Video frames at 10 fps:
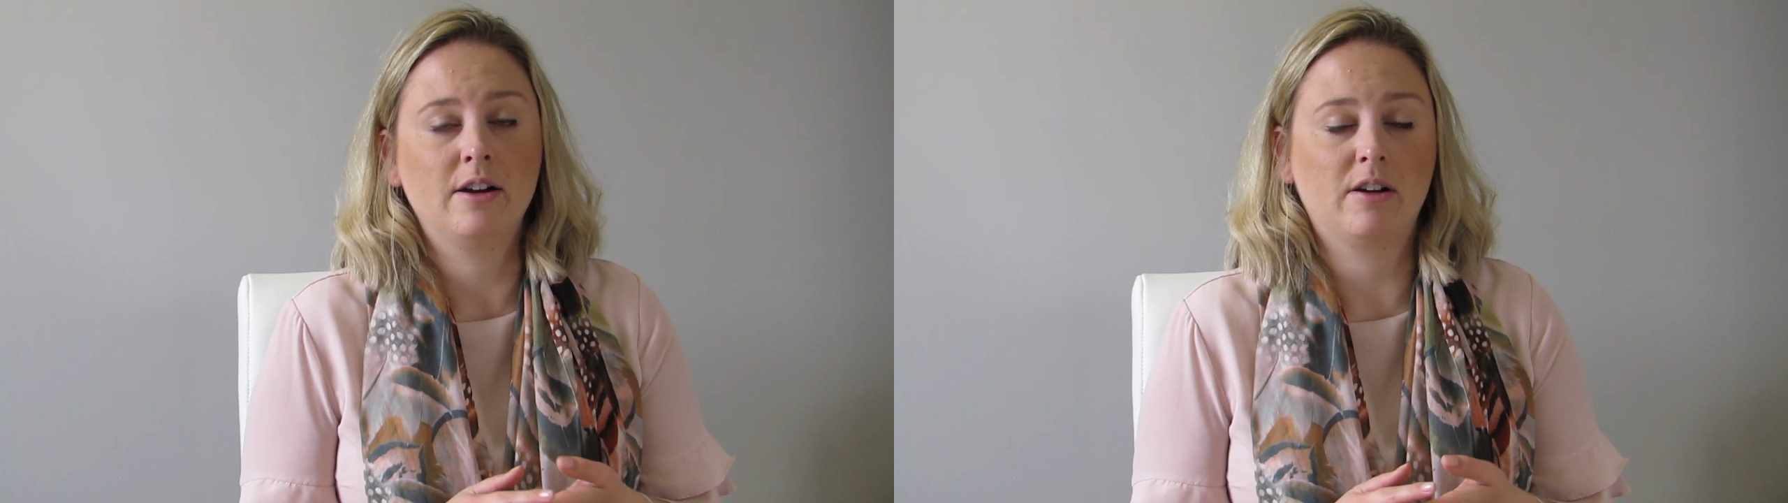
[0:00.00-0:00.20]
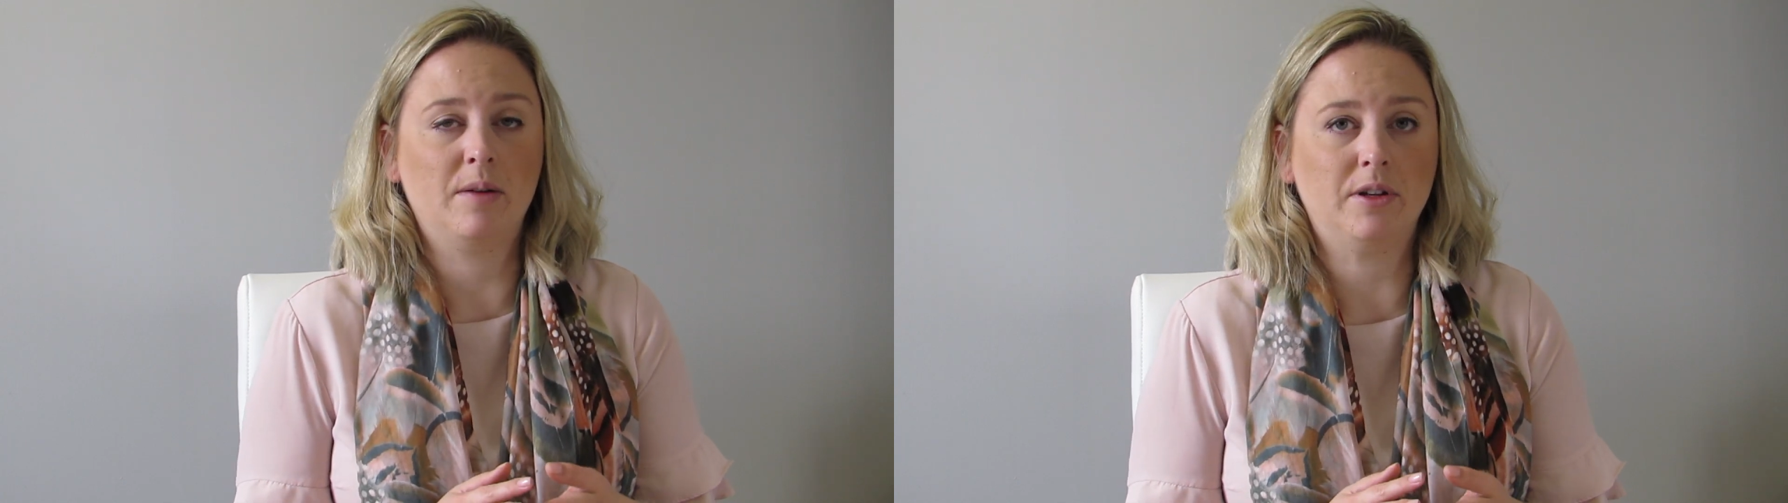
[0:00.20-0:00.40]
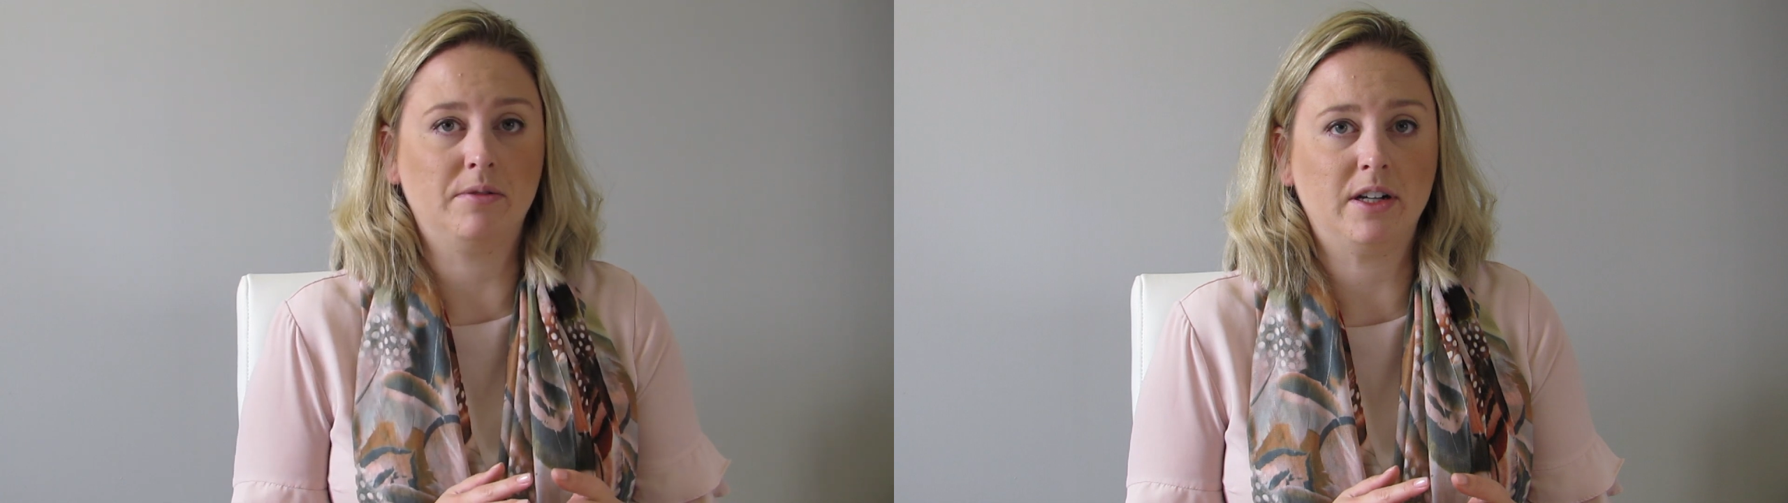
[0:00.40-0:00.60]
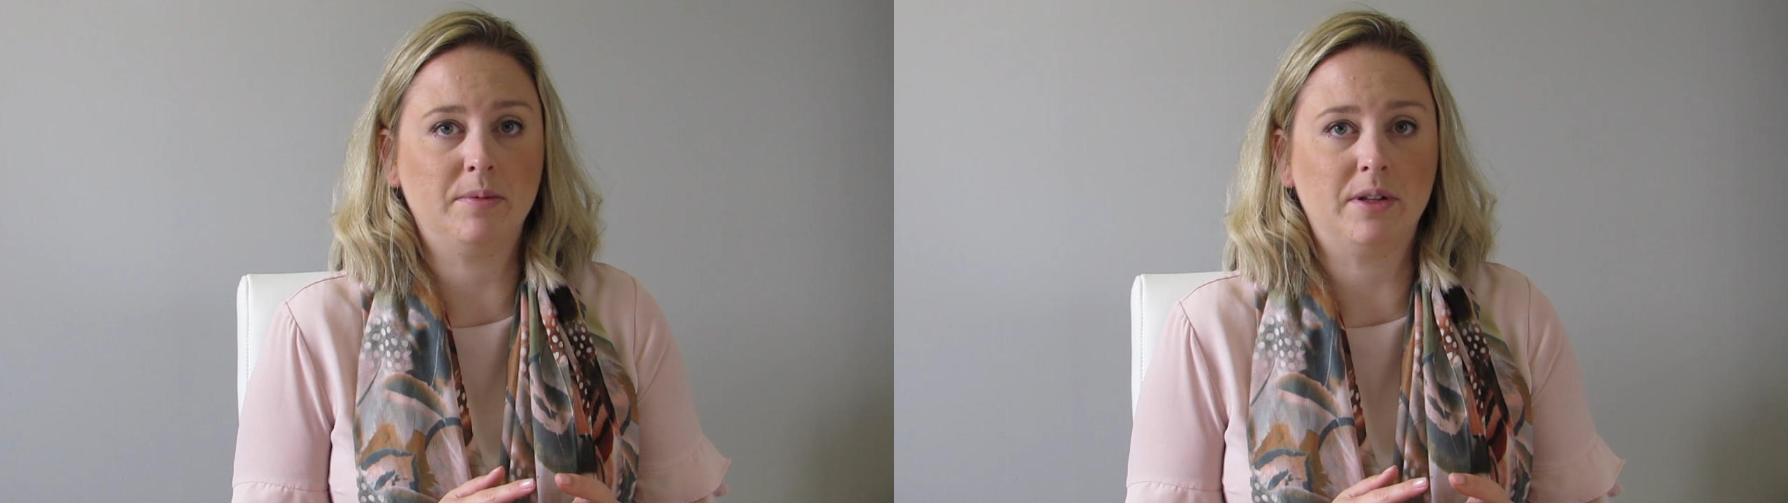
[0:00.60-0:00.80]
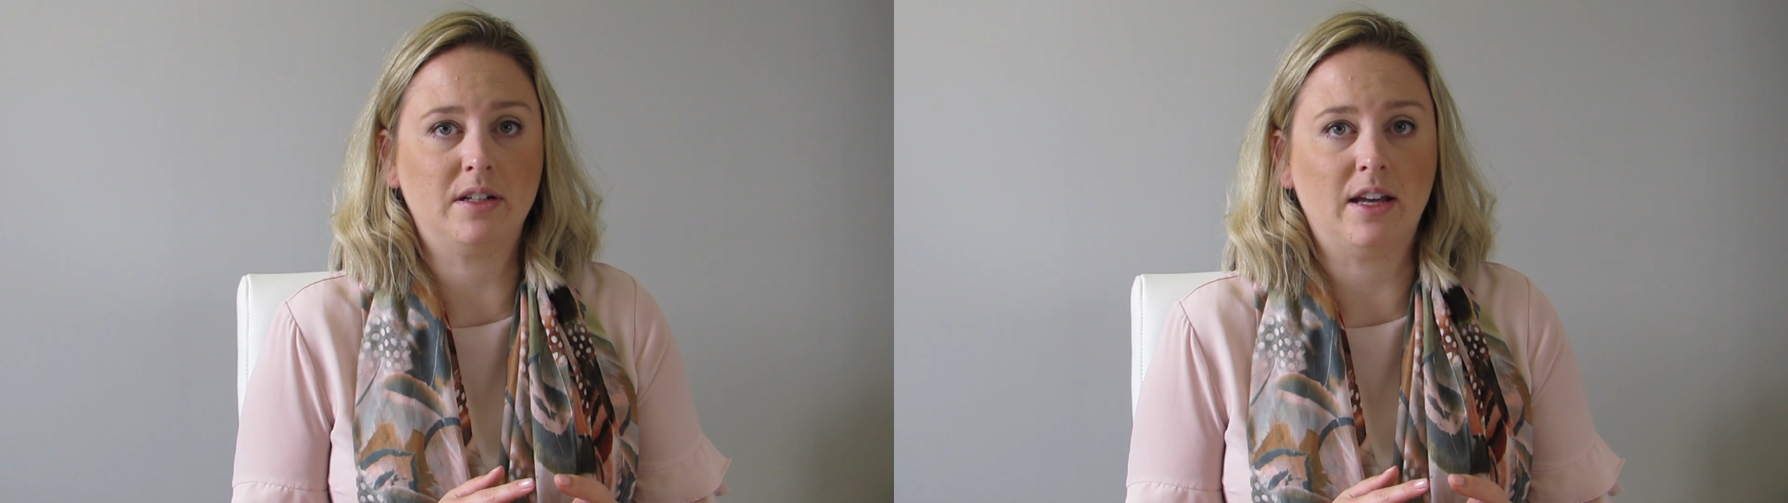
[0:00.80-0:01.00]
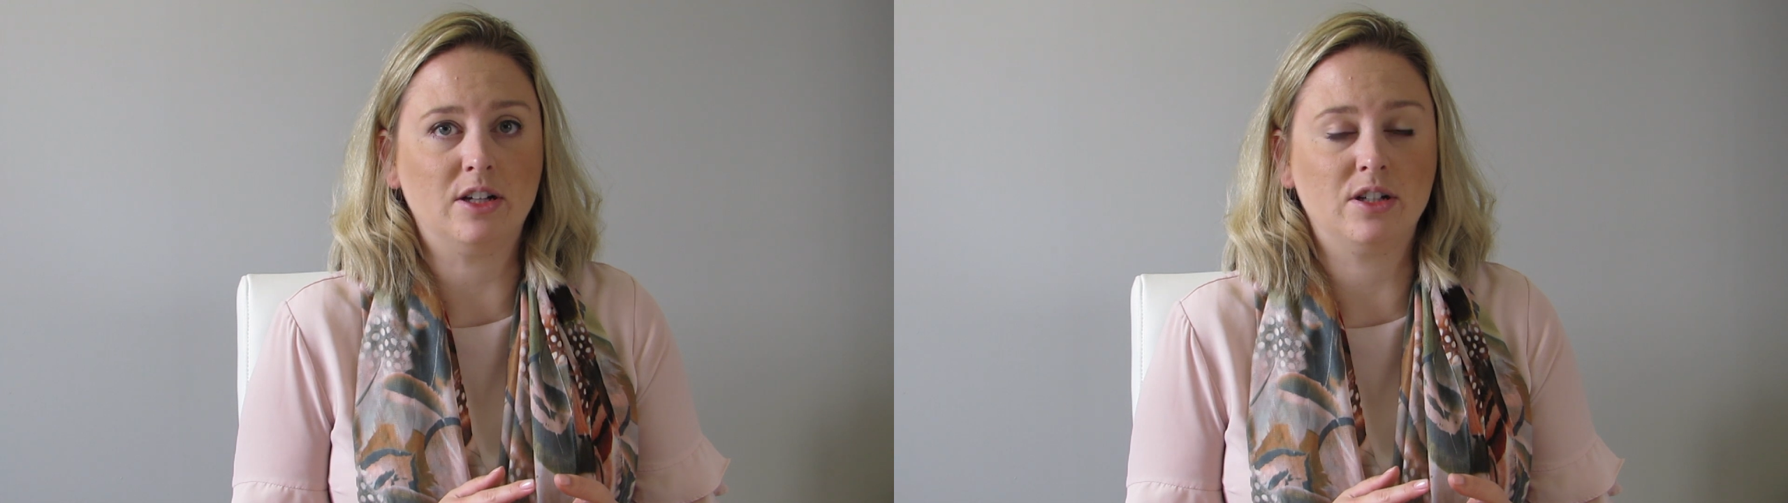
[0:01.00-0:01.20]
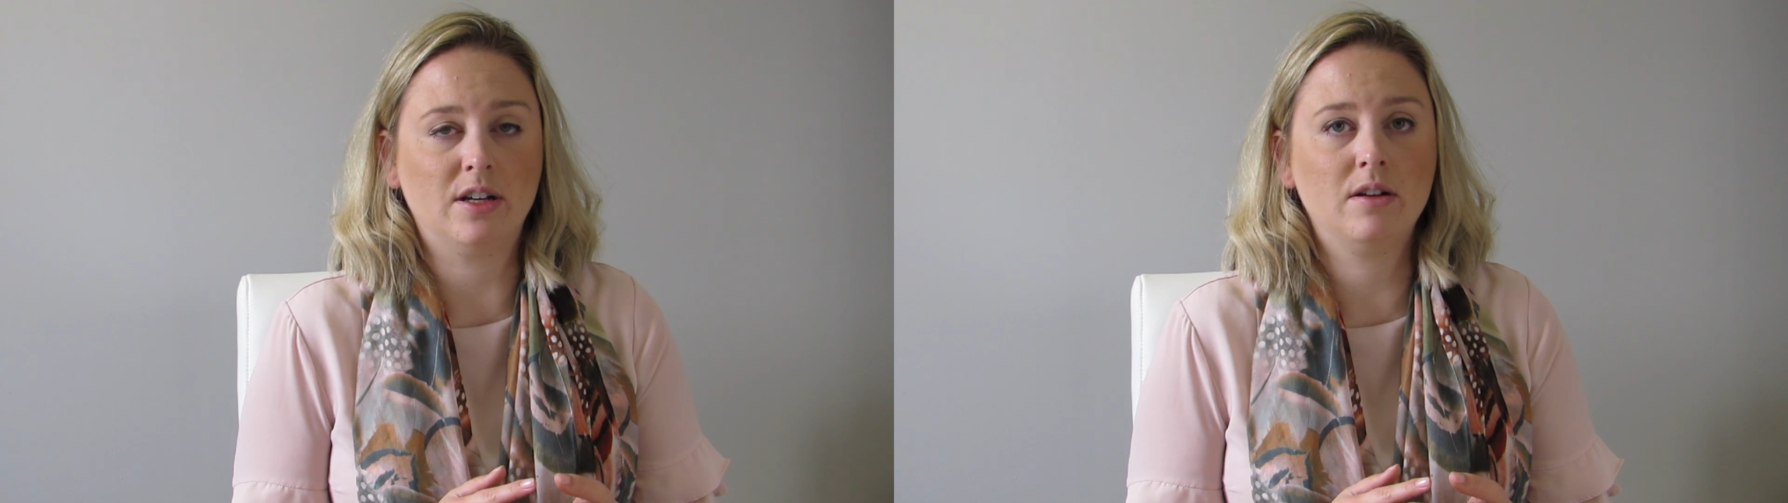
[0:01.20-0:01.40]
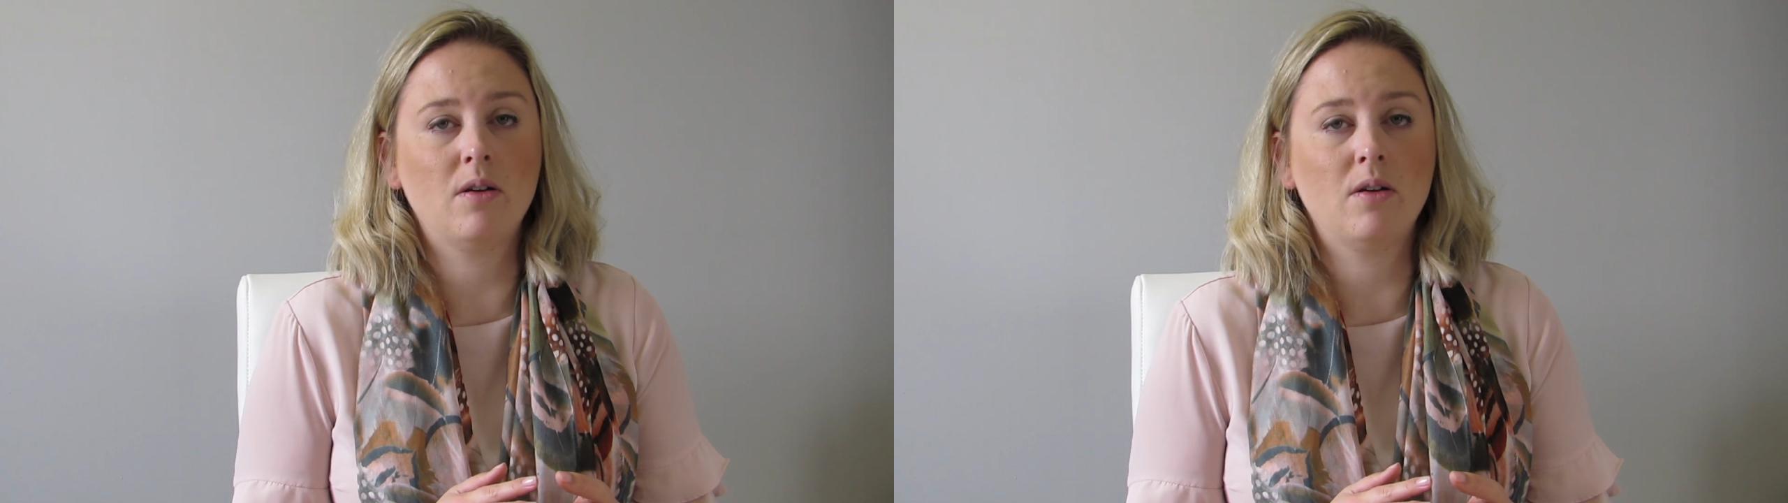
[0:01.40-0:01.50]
criminal rehabilitation,